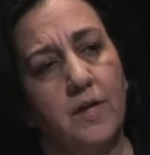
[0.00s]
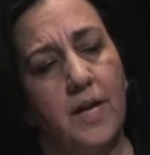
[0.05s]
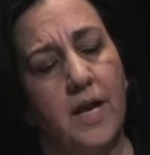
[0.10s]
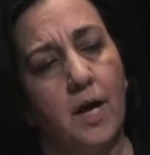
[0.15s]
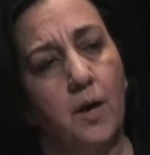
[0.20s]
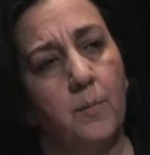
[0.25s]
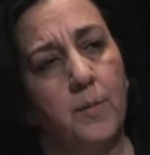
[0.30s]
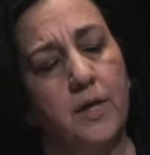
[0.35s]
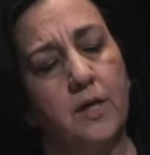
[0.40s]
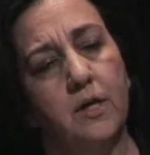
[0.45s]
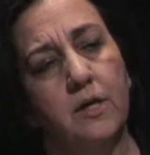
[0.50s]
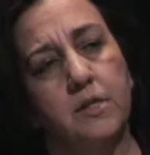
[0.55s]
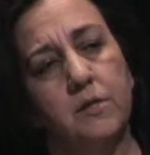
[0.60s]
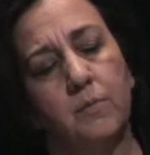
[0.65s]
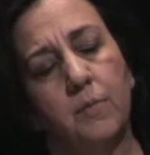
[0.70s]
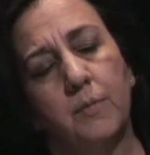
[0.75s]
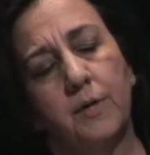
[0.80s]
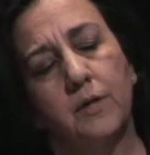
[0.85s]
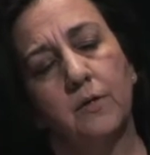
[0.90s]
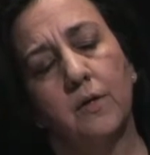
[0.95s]
now because
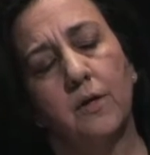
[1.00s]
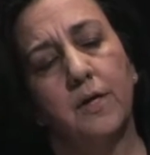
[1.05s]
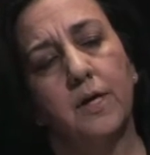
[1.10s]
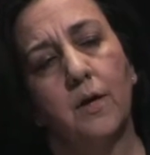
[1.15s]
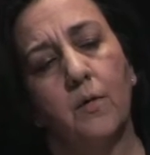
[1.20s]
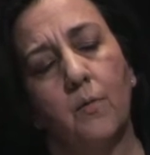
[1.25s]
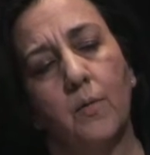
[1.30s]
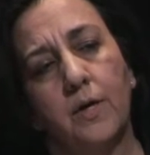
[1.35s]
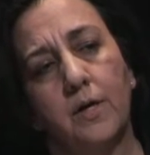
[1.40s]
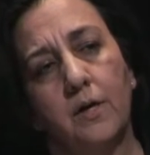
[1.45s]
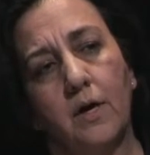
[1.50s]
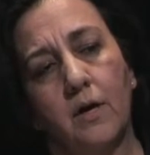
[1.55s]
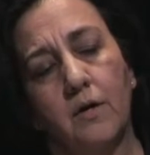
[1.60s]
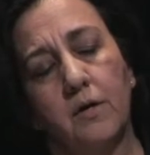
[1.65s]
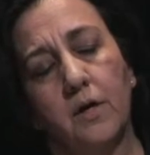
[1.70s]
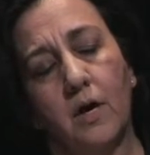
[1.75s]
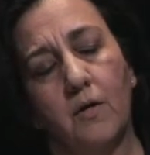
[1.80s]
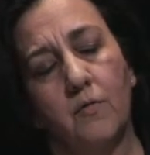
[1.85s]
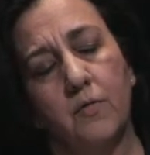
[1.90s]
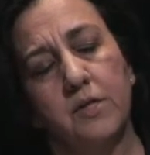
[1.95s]
when we look at what
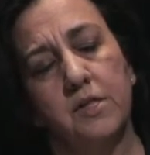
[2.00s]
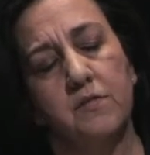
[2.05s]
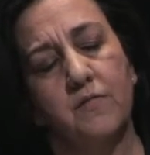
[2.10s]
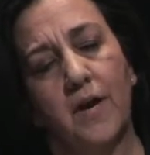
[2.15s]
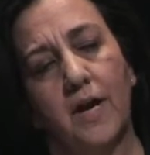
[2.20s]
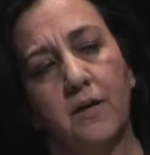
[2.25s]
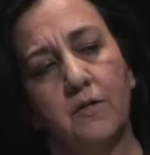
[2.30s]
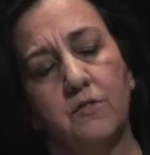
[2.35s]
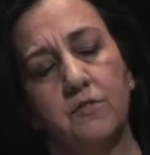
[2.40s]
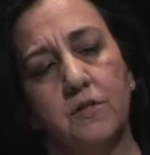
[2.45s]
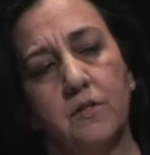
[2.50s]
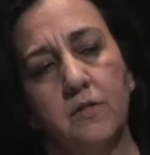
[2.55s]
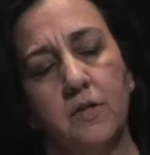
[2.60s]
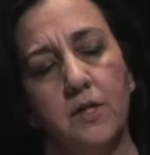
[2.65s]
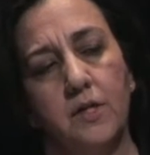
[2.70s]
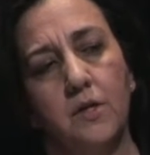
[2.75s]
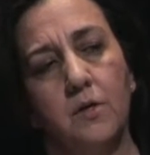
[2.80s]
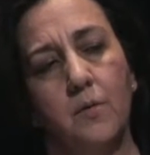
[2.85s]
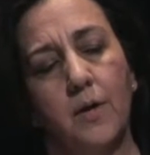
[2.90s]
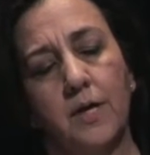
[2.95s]
are risk factors in the
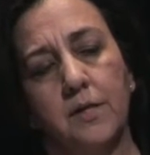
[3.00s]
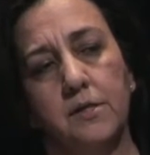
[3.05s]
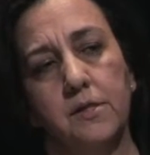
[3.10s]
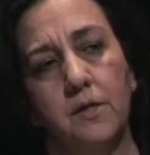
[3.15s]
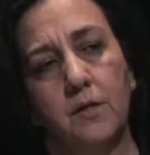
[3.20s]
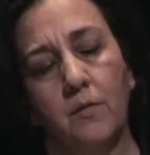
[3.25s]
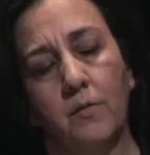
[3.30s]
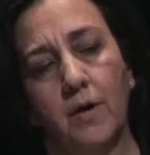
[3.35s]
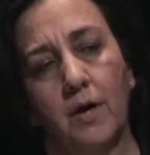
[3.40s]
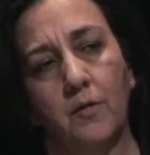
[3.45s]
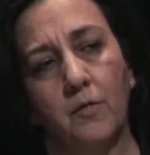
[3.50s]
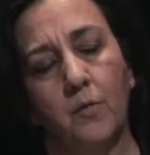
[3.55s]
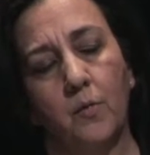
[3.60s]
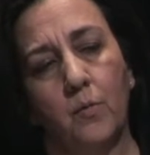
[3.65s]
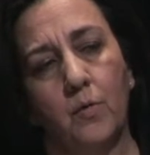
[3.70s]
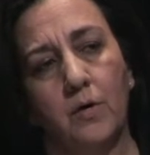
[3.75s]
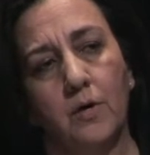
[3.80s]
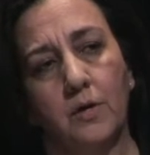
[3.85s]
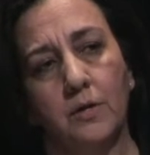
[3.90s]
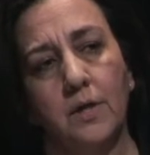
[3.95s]
U.S. and around the
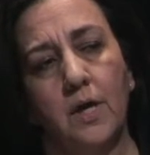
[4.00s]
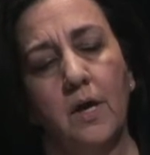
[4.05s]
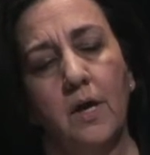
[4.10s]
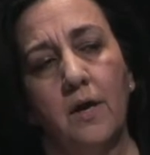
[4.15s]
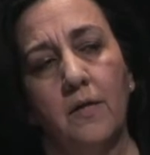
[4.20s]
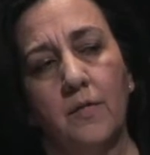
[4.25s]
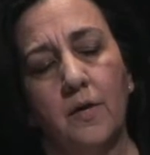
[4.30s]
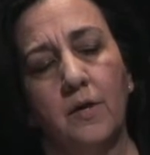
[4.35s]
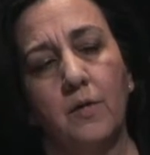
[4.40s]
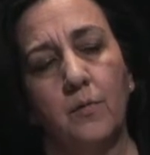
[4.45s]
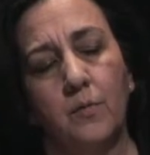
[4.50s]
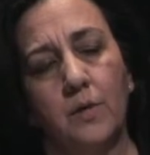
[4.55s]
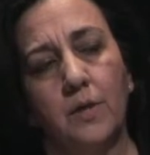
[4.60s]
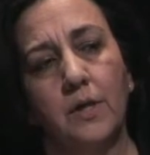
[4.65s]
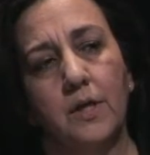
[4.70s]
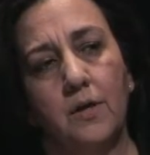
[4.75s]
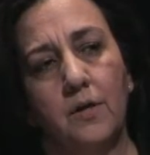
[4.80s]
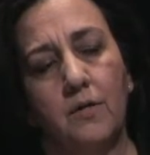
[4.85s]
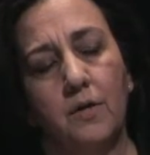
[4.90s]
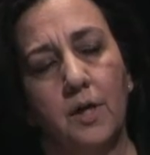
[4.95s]
world that are
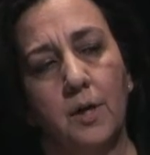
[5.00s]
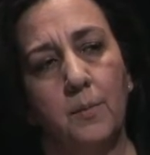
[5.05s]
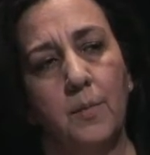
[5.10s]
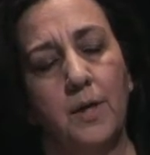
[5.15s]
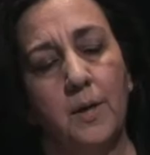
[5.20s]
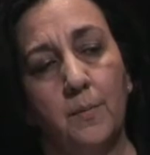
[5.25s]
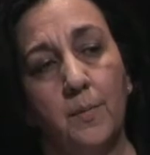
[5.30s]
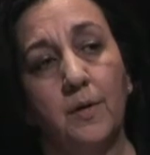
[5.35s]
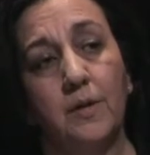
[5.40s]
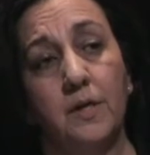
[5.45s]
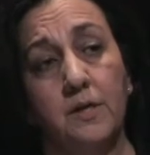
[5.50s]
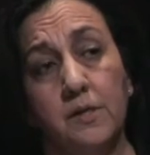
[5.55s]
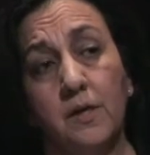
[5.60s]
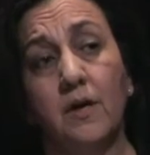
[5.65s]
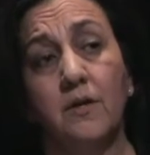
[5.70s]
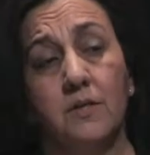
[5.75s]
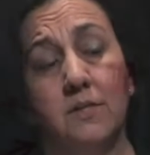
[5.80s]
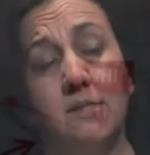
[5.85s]
really hurting people, it's heart